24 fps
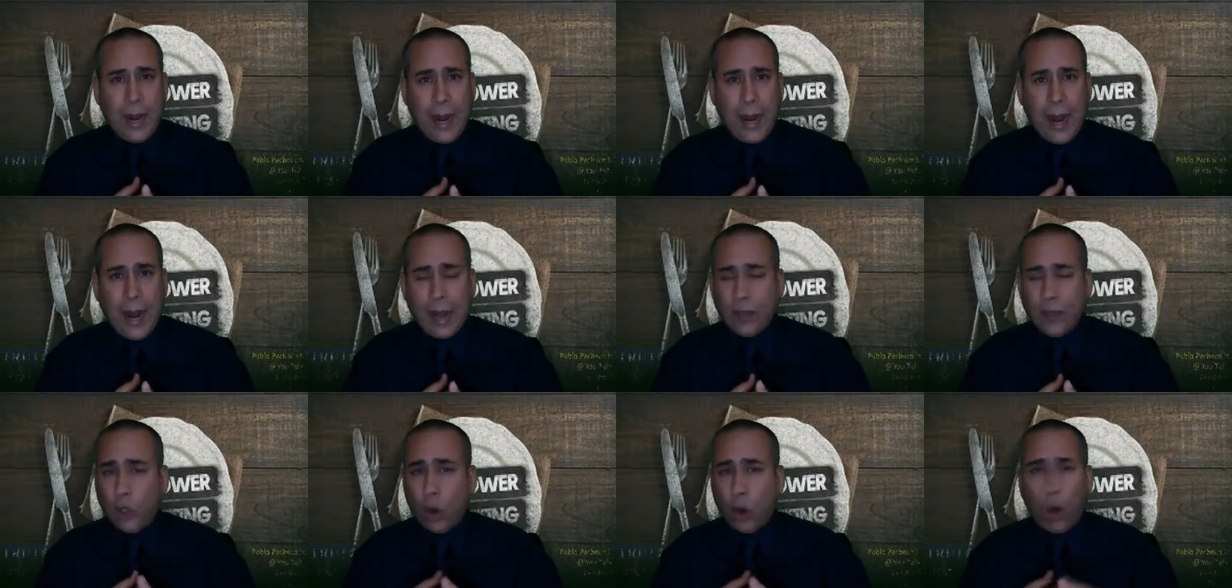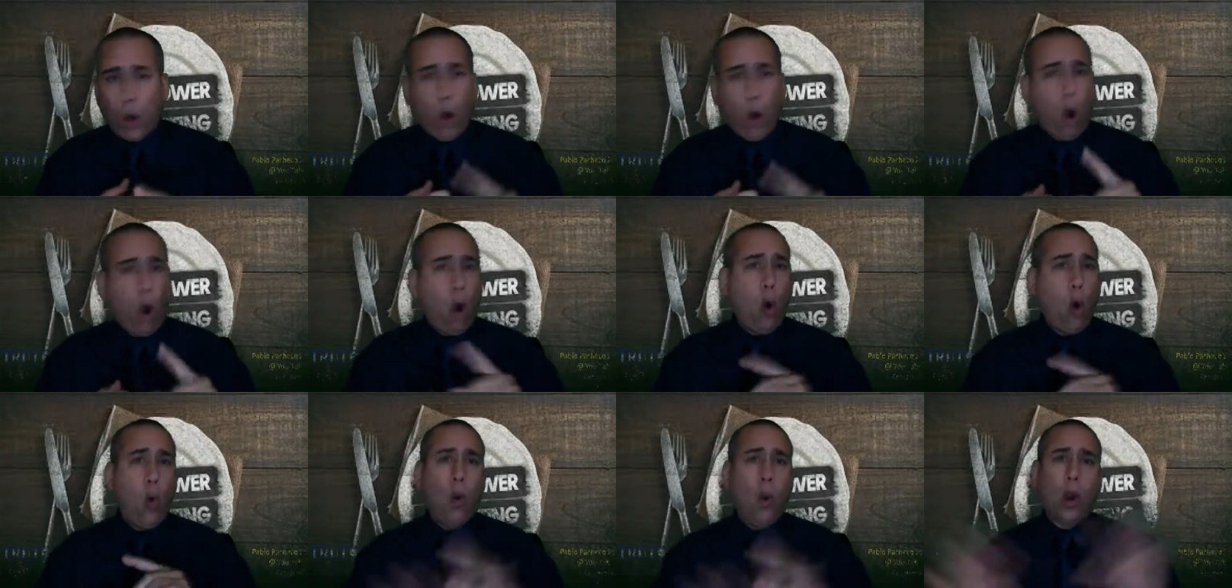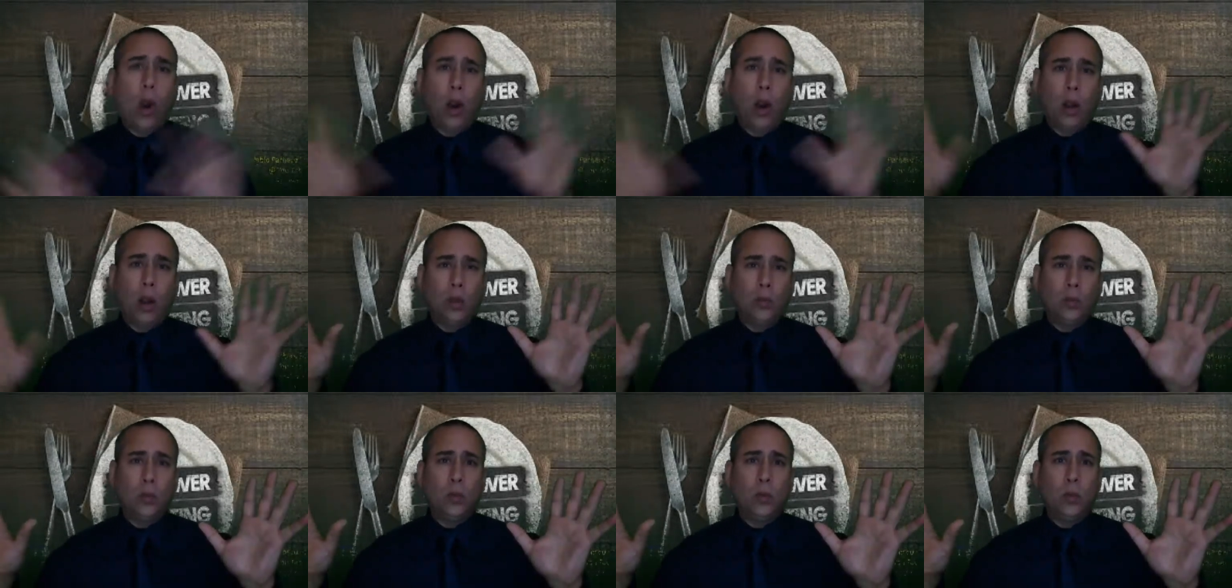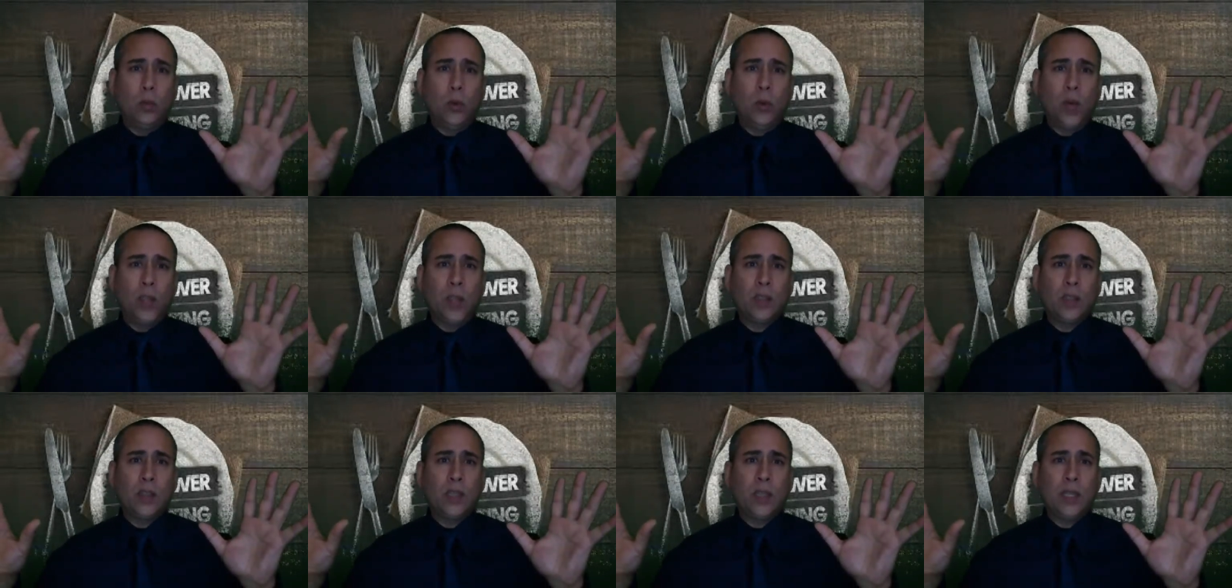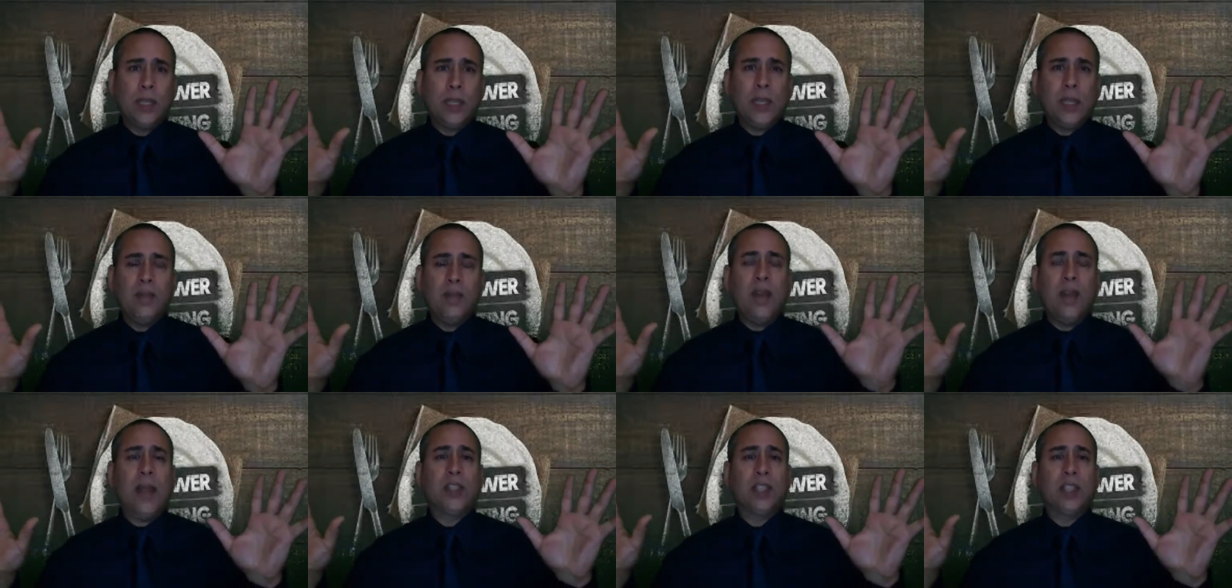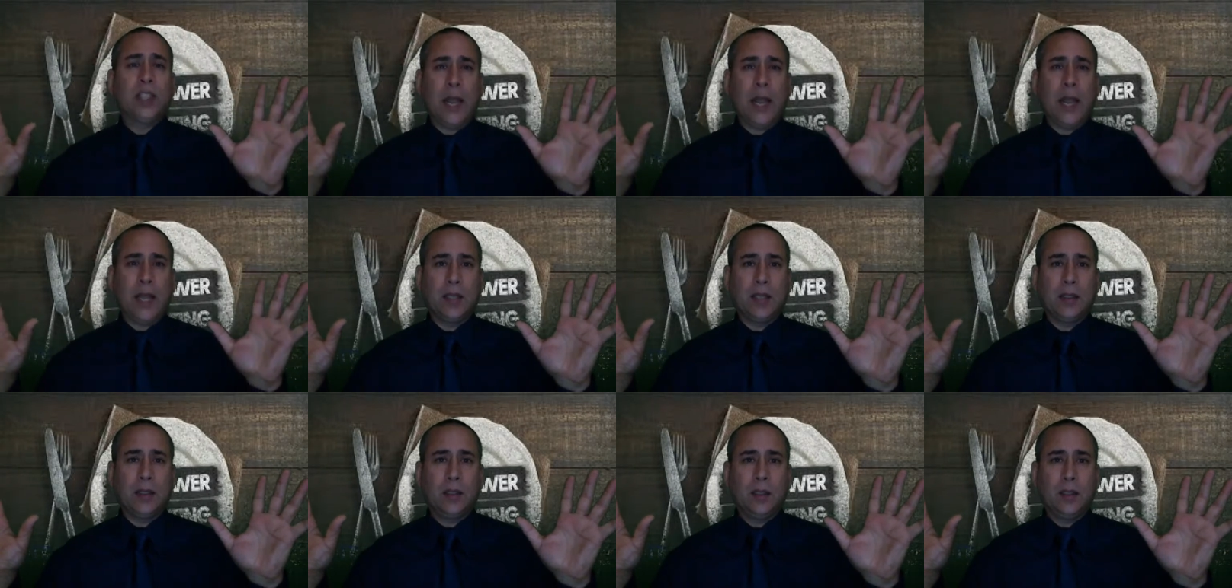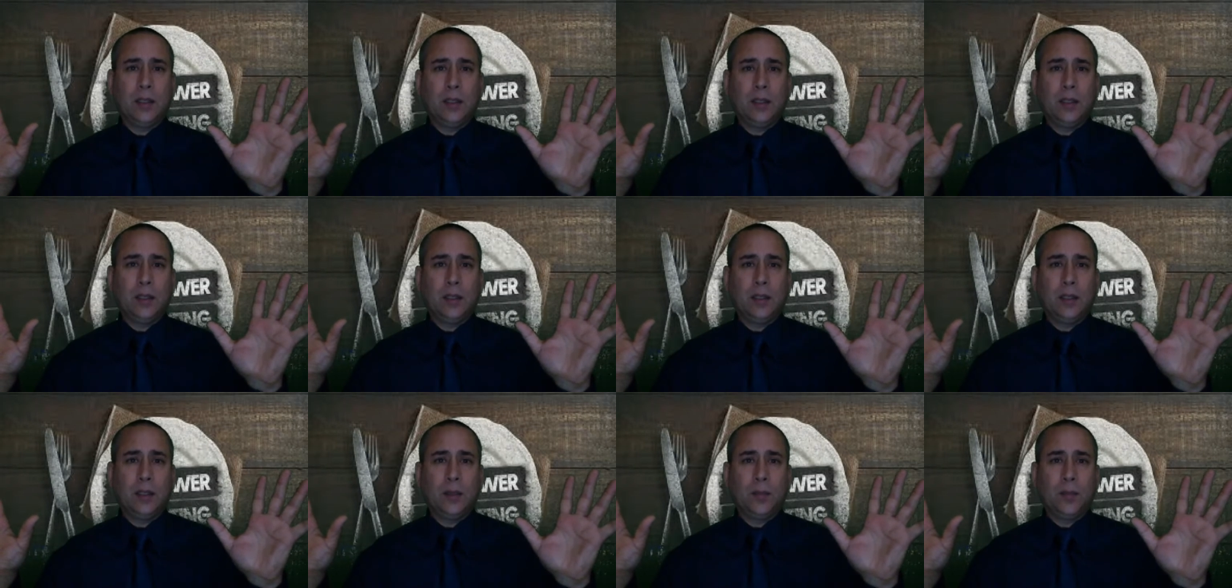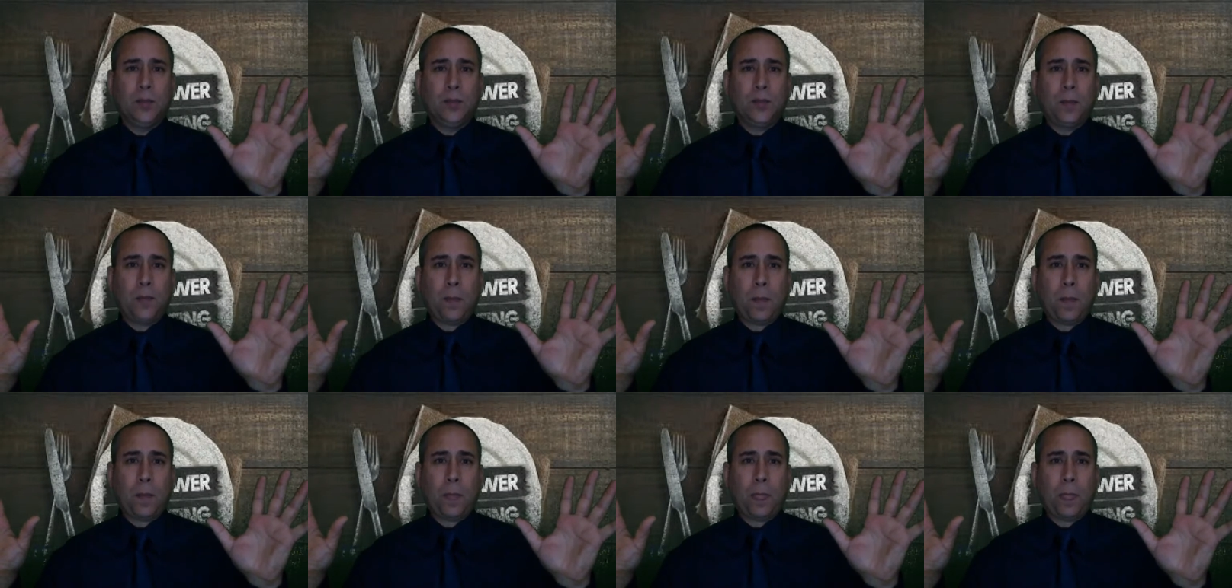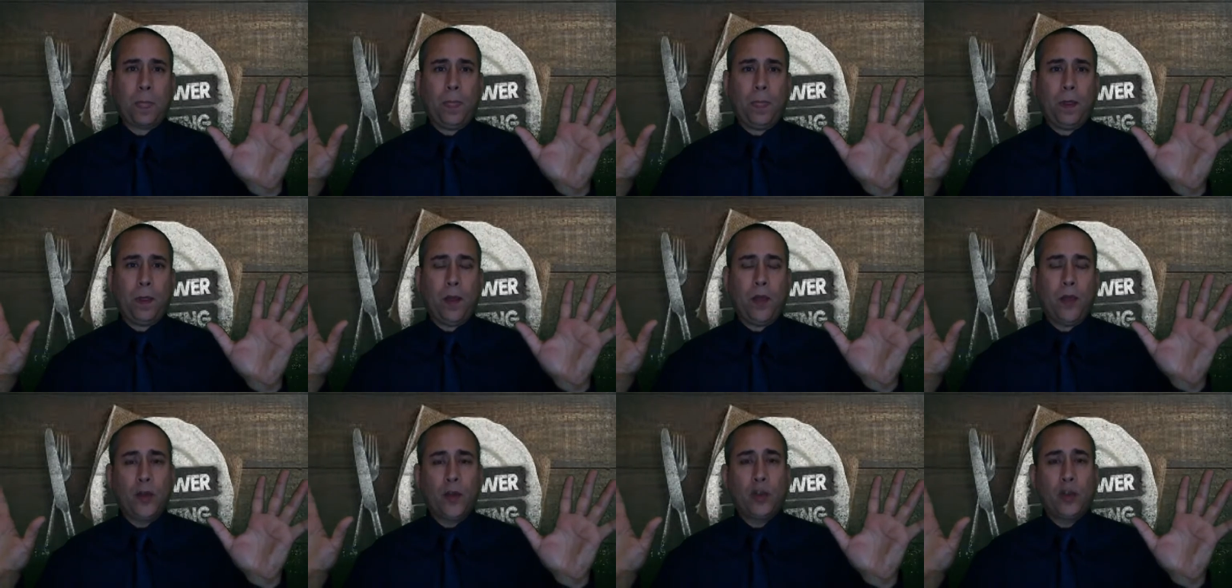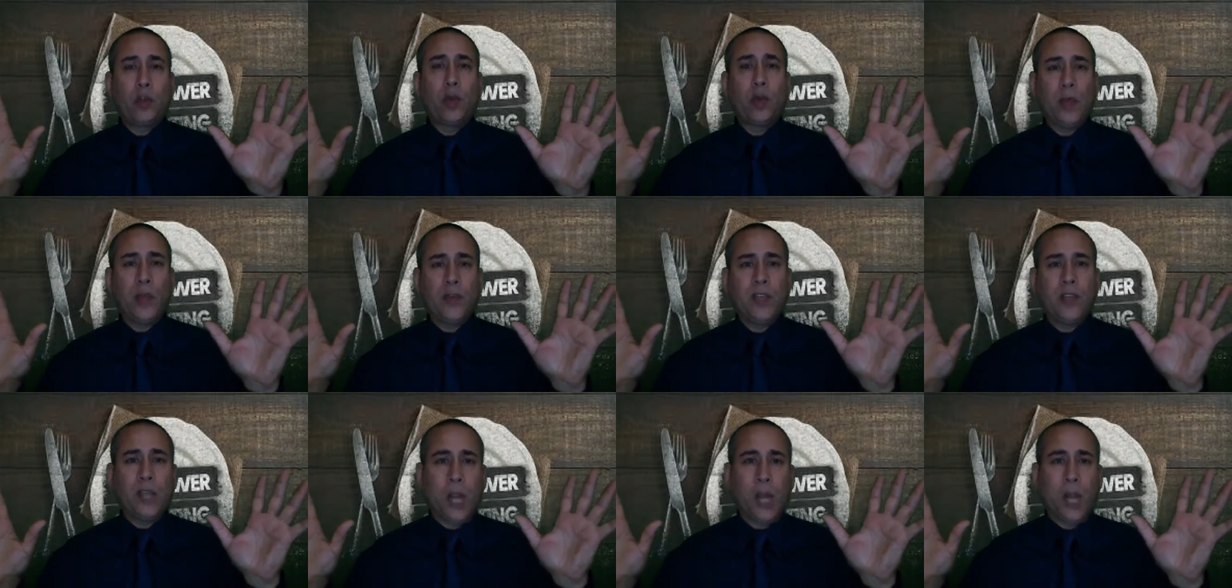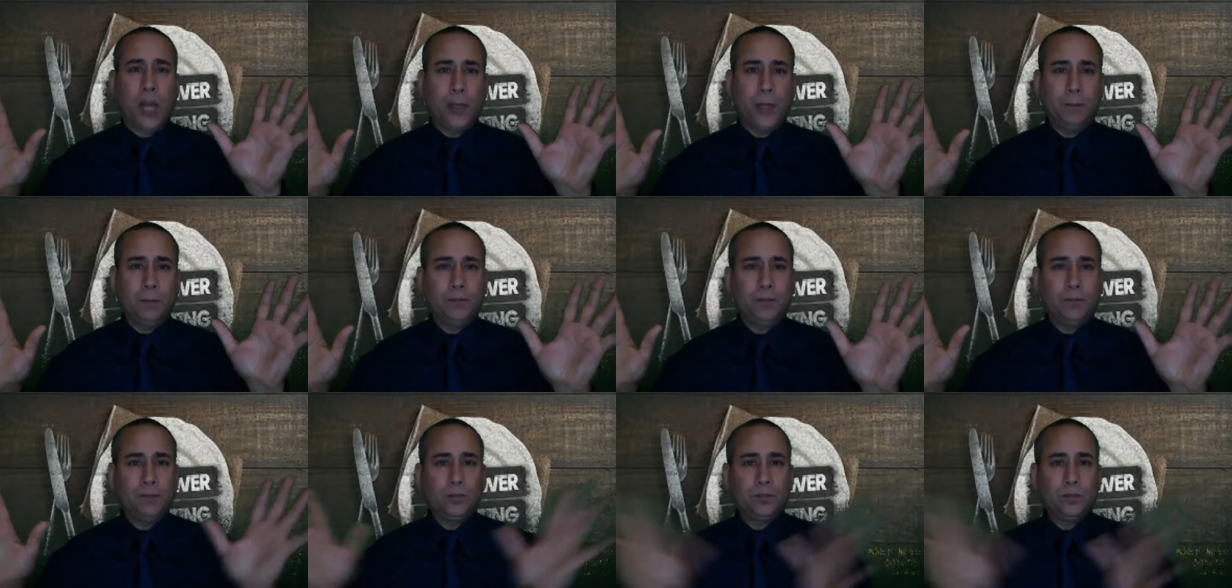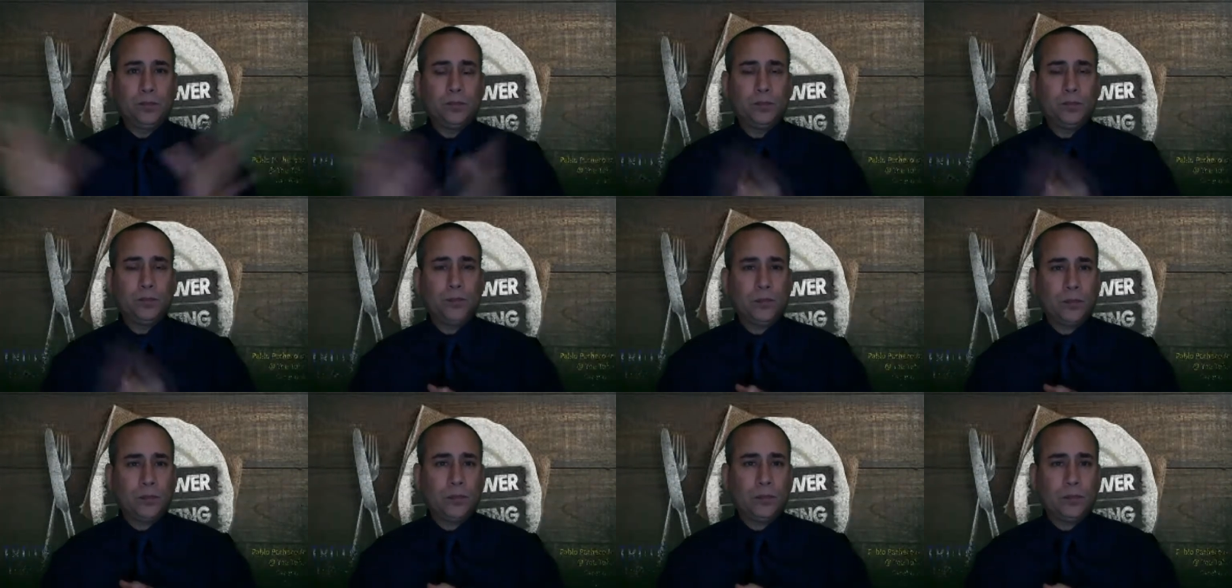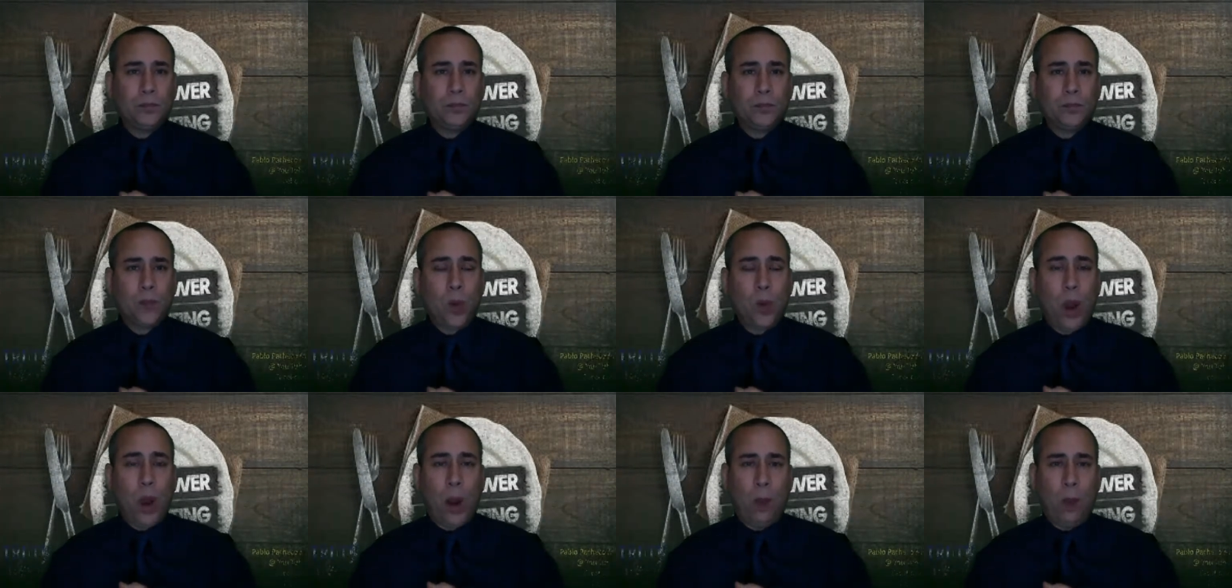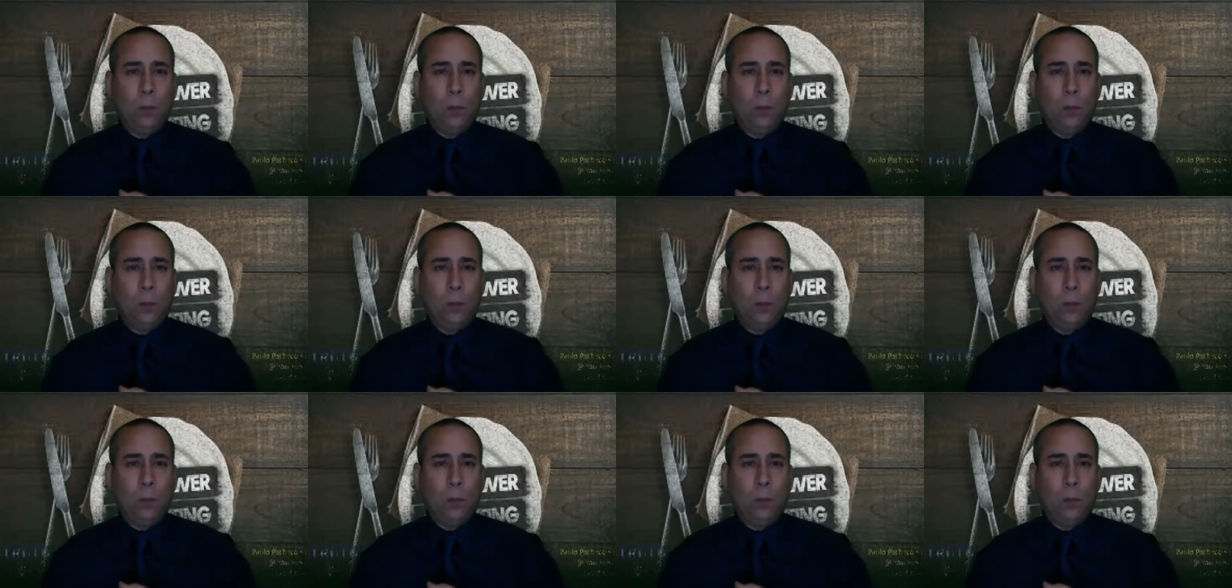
and the whole world was evangelized on the true living God. Wow.